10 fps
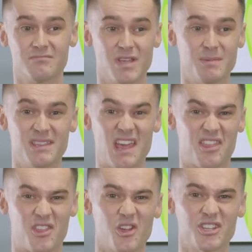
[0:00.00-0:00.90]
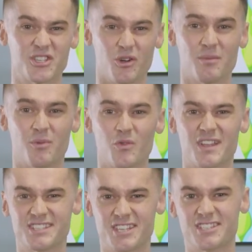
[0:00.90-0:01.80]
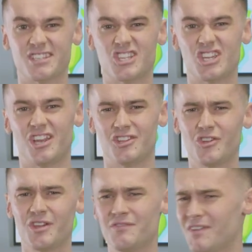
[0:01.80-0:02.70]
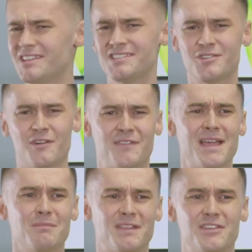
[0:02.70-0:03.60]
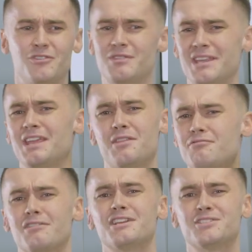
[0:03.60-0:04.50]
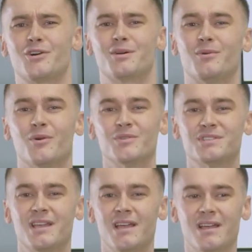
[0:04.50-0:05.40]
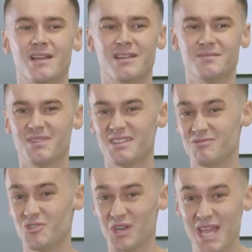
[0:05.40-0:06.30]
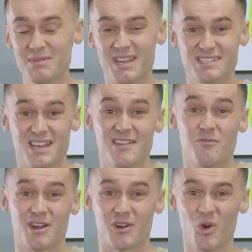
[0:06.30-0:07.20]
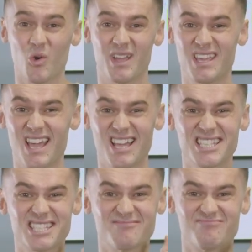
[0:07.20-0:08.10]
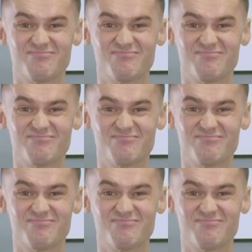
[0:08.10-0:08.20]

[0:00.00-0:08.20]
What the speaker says: maybe that 3rd soccer ball that sits in the shed and you convince your family that you need 3 soccer balls, but your neighbor doesn't have one at all. He has